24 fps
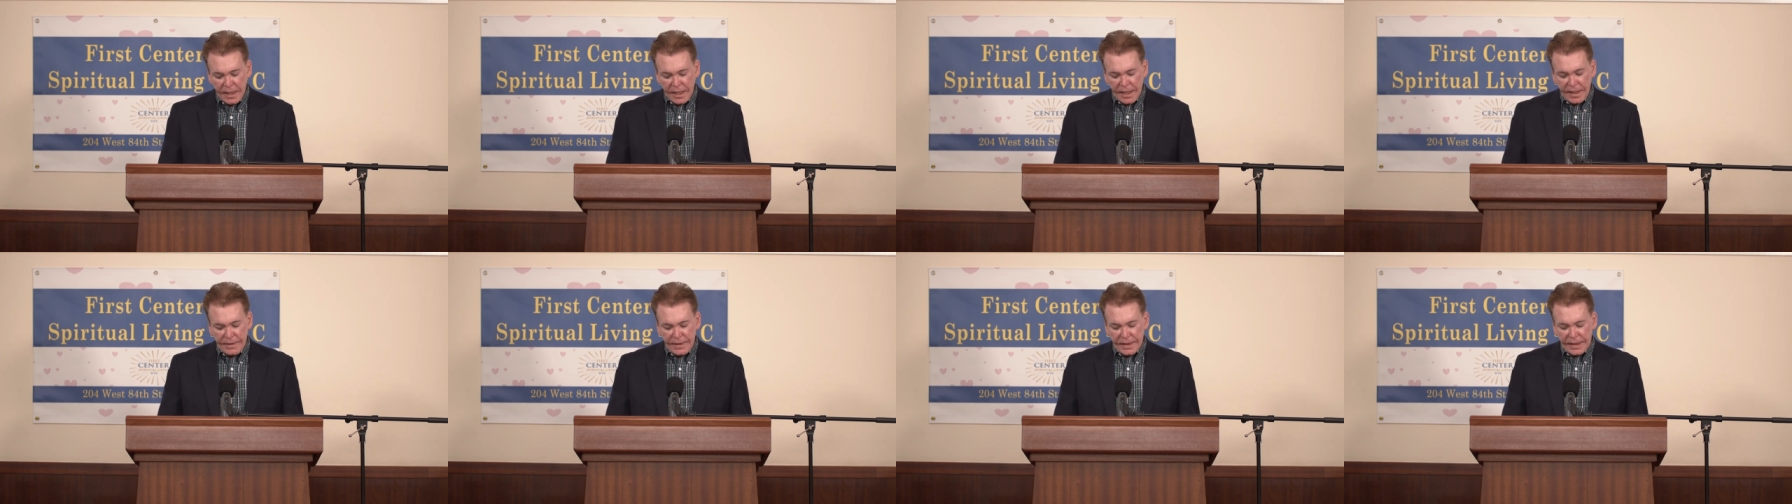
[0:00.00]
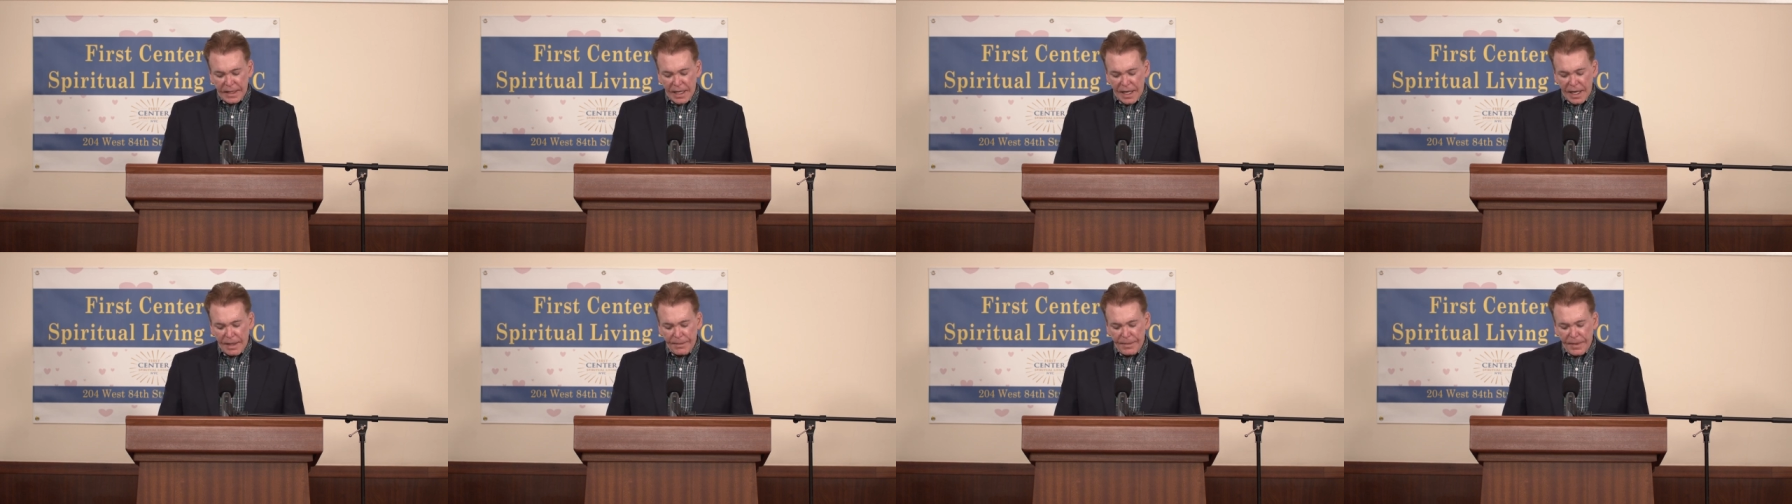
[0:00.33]
In the
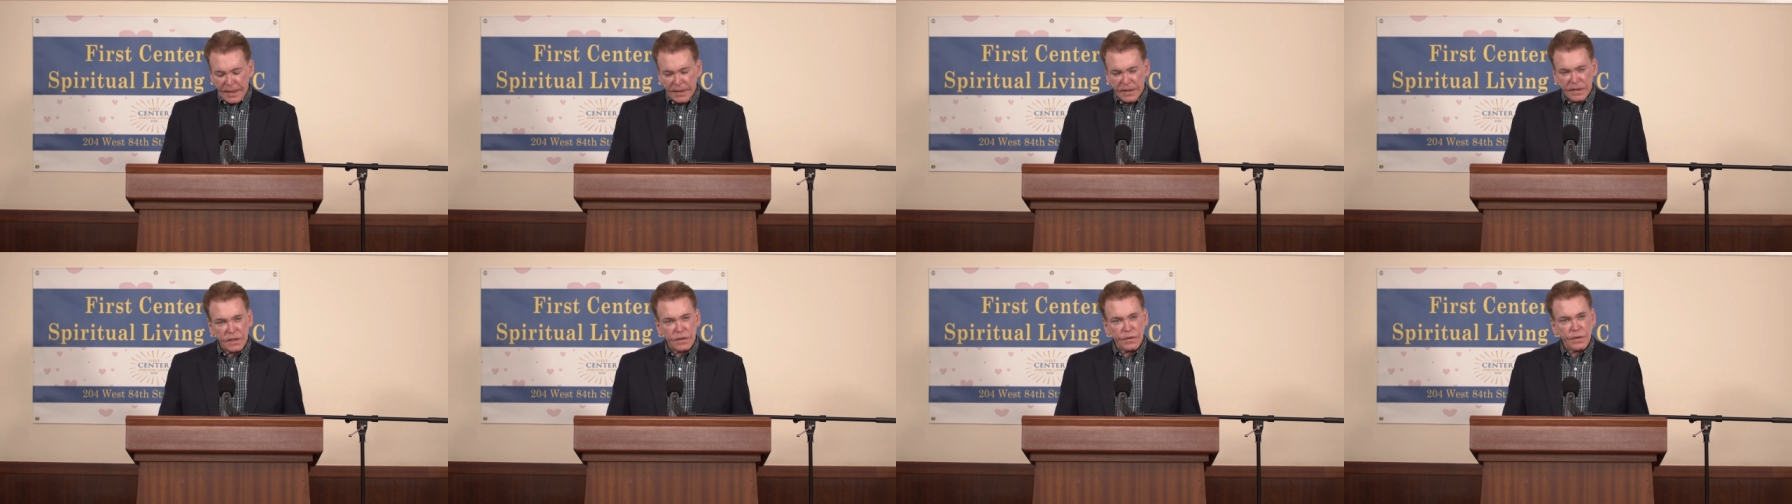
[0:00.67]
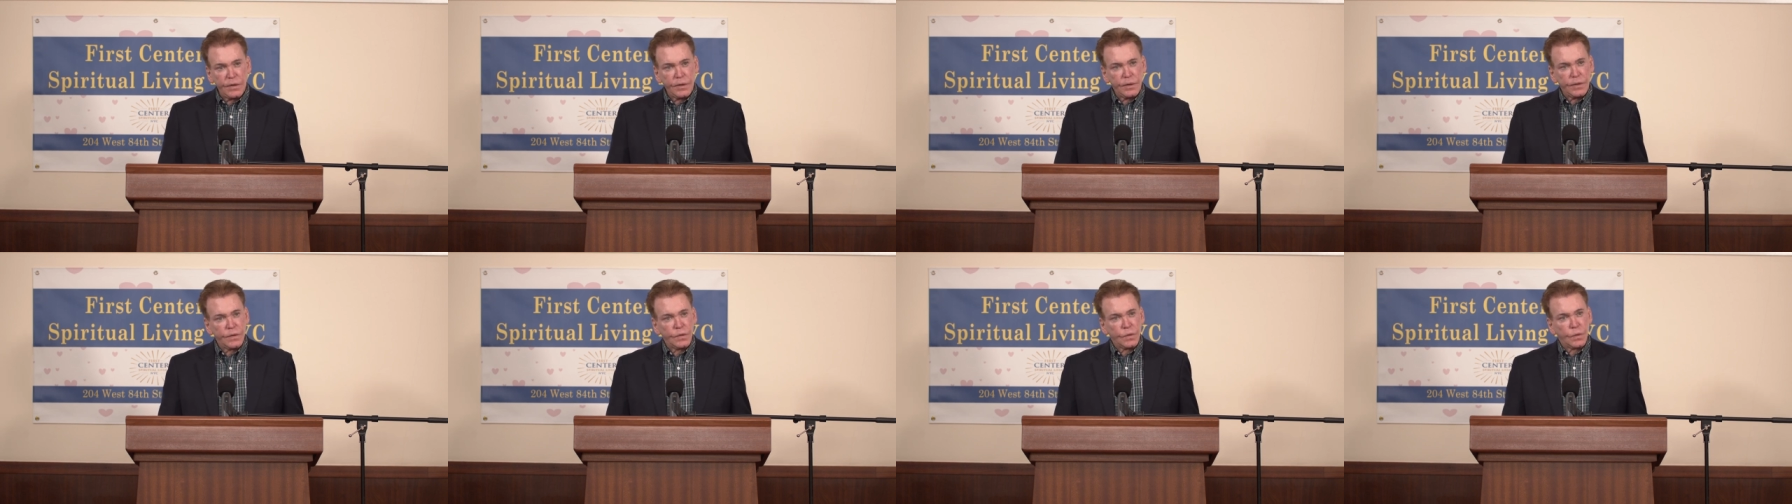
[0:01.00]
comments,
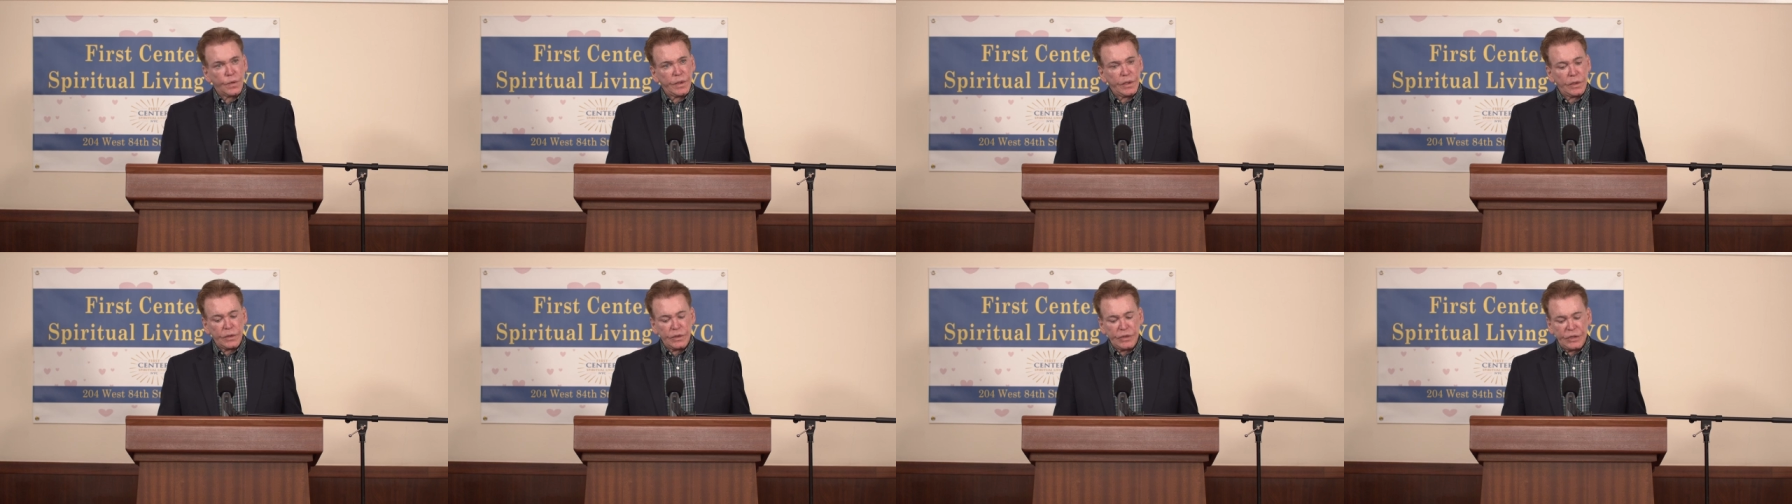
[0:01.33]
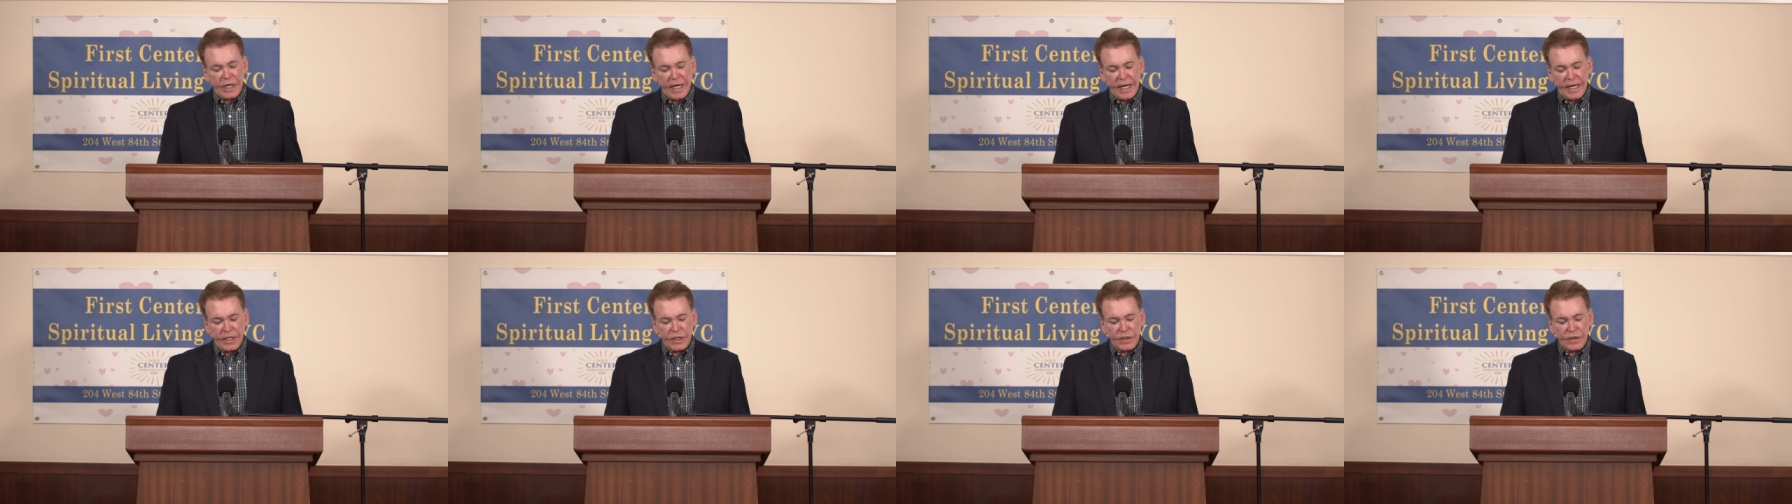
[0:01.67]
there's real
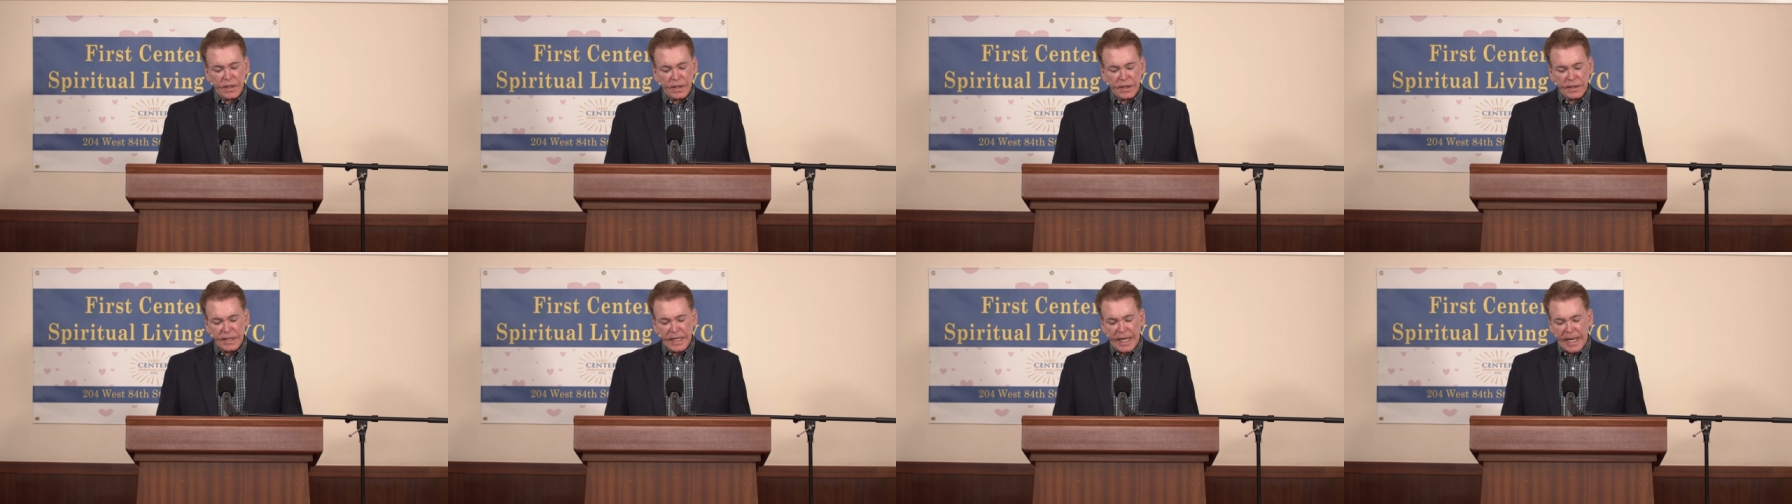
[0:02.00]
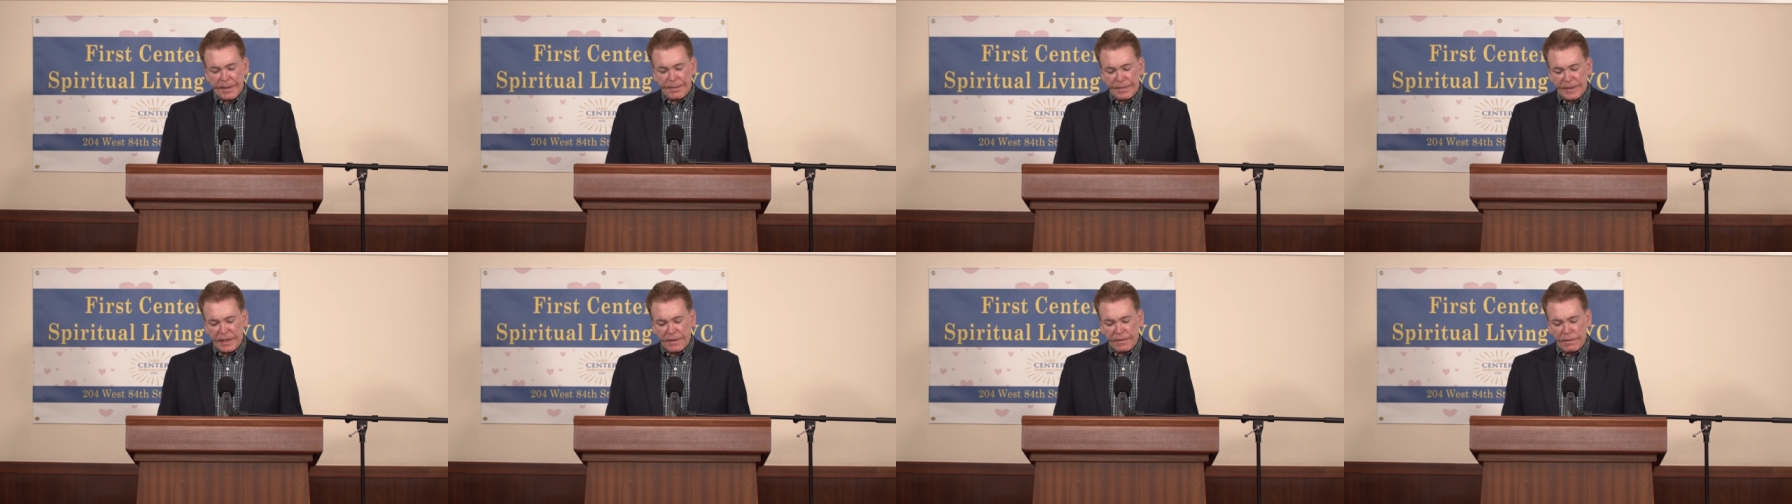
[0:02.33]
change that's
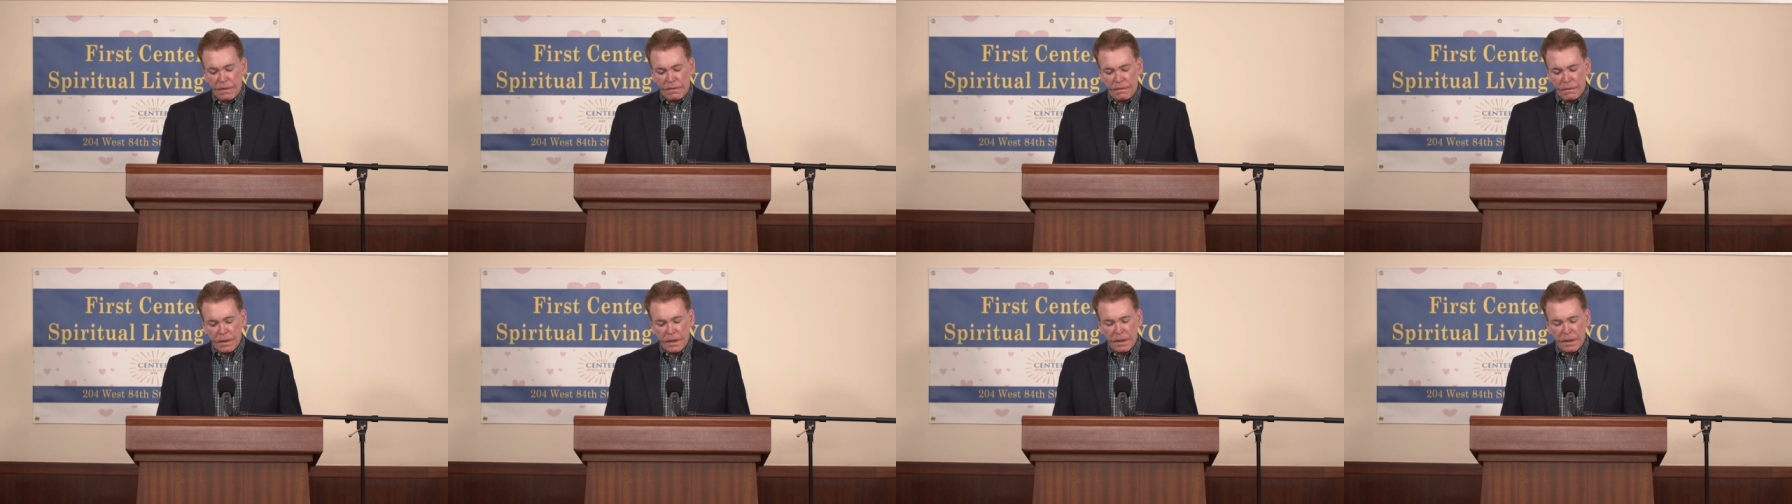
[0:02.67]
happening